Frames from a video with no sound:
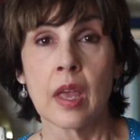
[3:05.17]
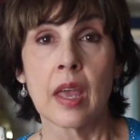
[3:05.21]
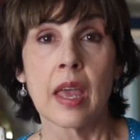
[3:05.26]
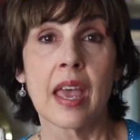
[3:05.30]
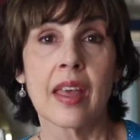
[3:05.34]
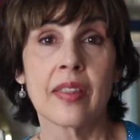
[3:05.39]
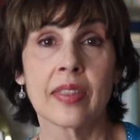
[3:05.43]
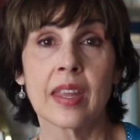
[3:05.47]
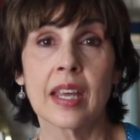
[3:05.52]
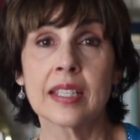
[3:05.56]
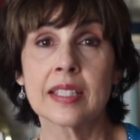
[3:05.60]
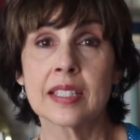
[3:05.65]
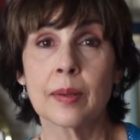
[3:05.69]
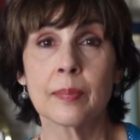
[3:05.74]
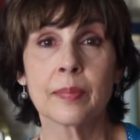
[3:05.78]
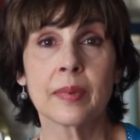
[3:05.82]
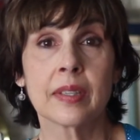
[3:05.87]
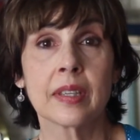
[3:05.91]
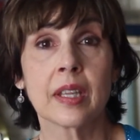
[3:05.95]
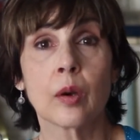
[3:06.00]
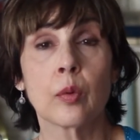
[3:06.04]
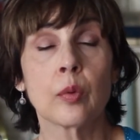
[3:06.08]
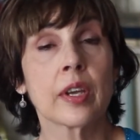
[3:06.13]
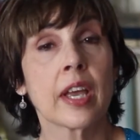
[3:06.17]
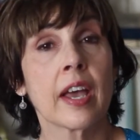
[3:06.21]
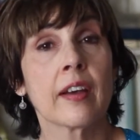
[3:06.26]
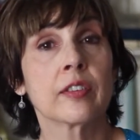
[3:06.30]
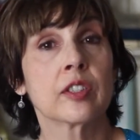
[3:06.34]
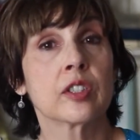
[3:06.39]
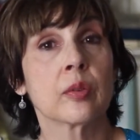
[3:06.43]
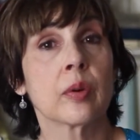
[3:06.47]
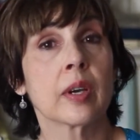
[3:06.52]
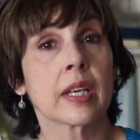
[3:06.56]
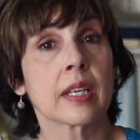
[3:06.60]
And that's something that we have
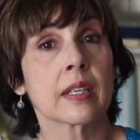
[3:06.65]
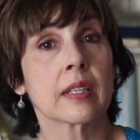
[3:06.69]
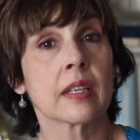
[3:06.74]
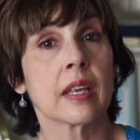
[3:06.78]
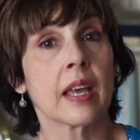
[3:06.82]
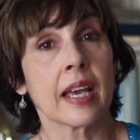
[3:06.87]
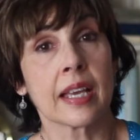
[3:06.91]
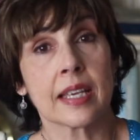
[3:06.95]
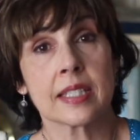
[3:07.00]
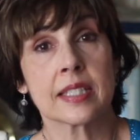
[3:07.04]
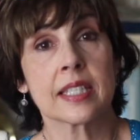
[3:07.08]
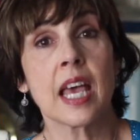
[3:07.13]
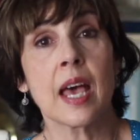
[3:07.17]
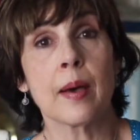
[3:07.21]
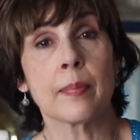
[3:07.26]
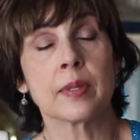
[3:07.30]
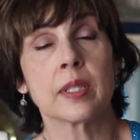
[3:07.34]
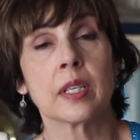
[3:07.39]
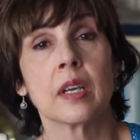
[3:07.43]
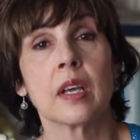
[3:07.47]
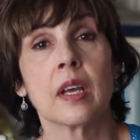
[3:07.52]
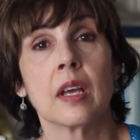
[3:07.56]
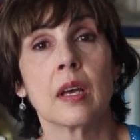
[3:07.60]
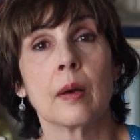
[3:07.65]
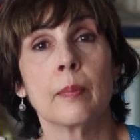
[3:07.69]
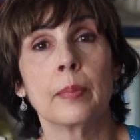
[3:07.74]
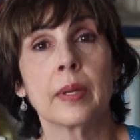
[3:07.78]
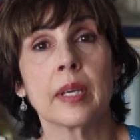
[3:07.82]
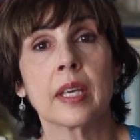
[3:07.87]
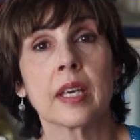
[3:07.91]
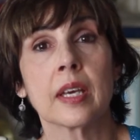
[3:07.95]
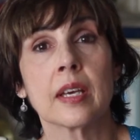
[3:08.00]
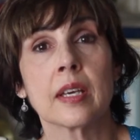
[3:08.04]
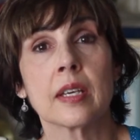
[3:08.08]
to accept
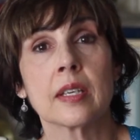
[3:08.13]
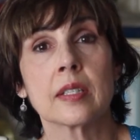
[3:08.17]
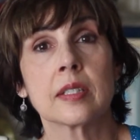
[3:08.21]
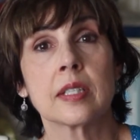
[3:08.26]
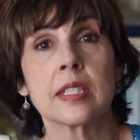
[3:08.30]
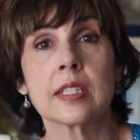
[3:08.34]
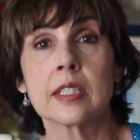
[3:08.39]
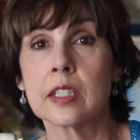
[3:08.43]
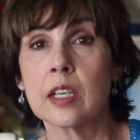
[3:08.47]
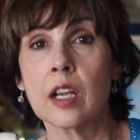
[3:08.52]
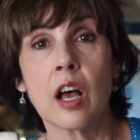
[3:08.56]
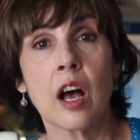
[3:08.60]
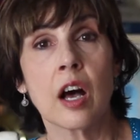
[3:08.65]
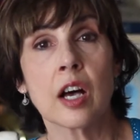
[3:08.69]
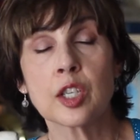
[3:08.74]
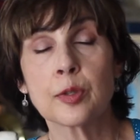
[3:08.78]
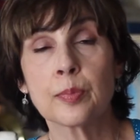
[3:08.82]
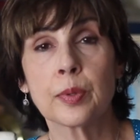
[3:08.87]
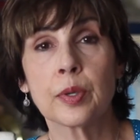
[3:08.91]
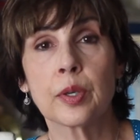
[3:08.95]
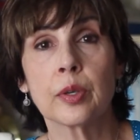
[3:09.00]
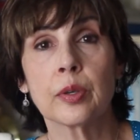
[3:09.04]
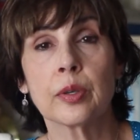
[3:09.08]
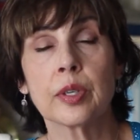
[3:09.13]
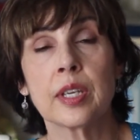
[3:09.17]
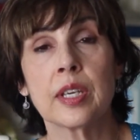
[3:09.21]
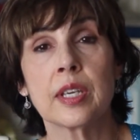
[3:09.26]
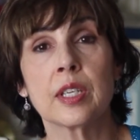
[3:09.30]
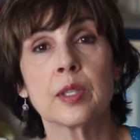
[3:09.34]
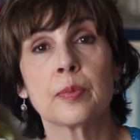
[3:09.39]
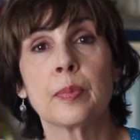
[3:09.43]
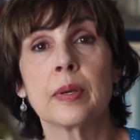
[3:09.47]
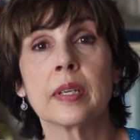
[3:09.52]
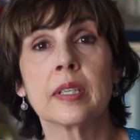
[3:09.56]
because he's in a hospital.
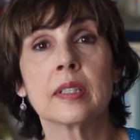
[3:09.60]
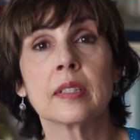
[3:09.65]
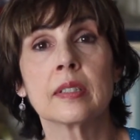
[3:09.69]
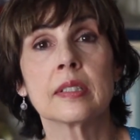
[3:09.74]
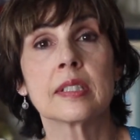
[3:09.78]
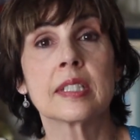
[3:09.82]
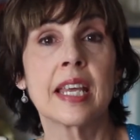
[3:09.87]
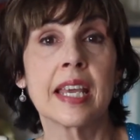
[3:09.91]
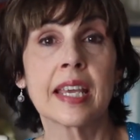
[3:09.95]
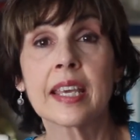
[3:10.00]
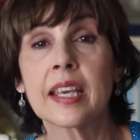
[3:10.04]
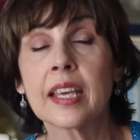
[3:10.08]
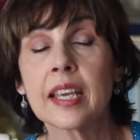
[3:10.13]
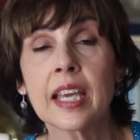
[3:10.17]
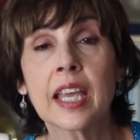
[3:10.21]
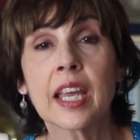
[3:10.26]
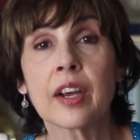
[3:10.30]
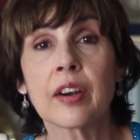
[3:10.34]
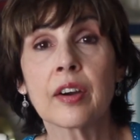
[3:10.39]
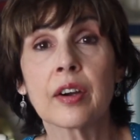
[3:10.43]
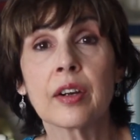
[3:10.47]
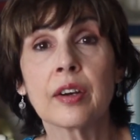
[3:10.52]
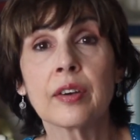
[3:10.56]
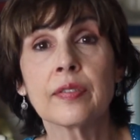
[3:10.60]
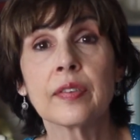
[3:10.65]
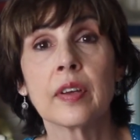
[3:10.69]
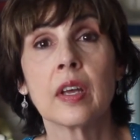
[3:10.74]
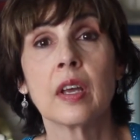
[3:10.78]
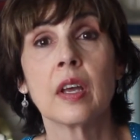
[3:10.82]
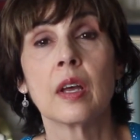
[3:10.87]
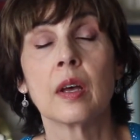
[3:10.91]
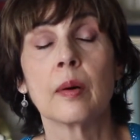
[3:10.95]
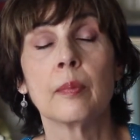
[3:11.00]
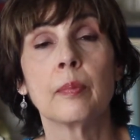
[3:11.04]
He's been taken care of
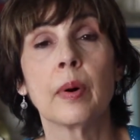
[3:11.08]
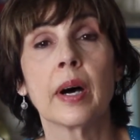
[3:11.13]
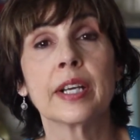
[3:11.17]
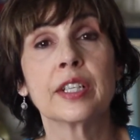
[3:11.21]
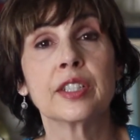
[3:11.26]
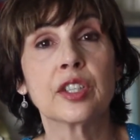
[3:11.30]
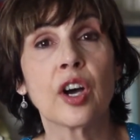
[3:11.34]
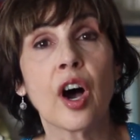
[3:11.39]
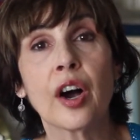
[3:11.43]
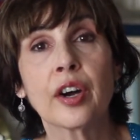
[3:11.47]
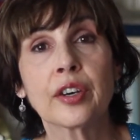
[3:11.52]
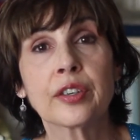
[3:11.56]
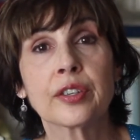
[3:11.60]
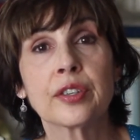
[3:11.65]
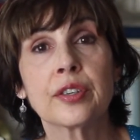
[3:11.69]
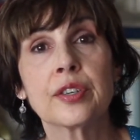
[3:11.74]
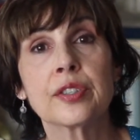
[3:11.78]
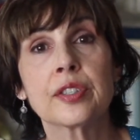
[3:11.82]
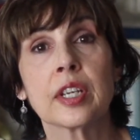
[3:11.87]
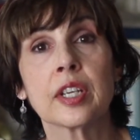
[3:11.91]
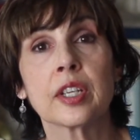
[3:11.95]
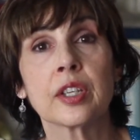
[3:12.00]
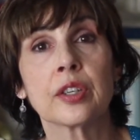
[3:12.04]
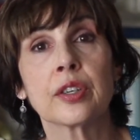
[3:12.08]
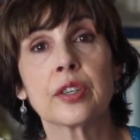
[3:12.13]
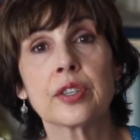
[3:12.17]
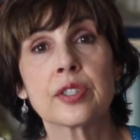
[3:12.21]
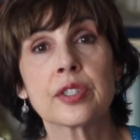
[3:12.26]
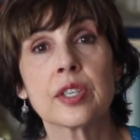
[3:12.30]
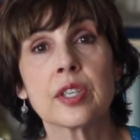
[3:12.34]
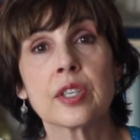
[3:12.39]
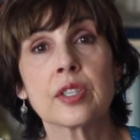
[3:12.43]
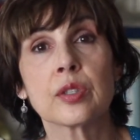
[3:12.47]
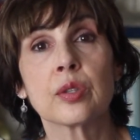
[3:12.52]
by doctors and
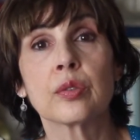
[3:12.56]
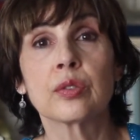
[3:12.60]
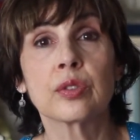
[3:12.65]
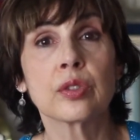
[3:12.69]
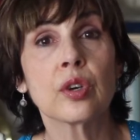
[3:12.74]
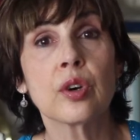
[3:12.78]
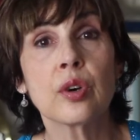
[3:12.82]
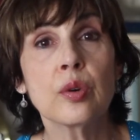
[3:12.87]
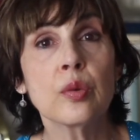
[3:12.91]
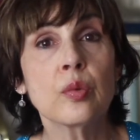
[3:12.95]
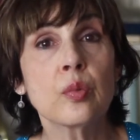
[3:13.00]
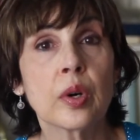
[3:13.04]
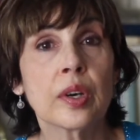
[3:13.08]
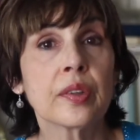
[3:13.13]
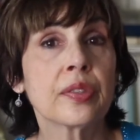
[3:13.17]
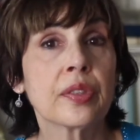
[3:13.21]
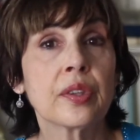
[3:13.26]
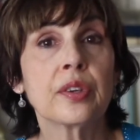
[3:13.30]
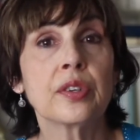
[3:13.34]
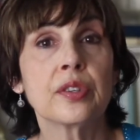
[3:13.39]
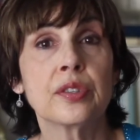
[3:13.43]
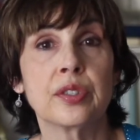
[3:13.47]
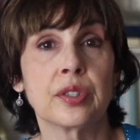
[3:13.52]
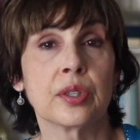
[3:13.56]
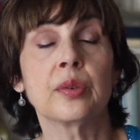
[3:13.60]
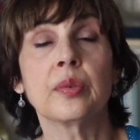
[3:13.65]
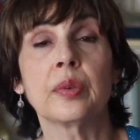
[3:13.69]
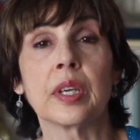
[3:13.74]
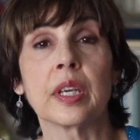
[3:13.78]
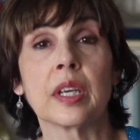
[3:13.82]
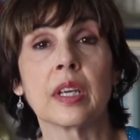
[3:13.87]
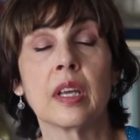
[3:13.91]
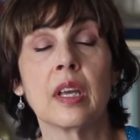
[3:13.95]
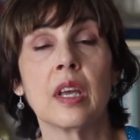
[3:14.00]
nurses who know what they're
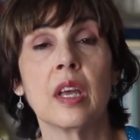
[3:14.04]
doing.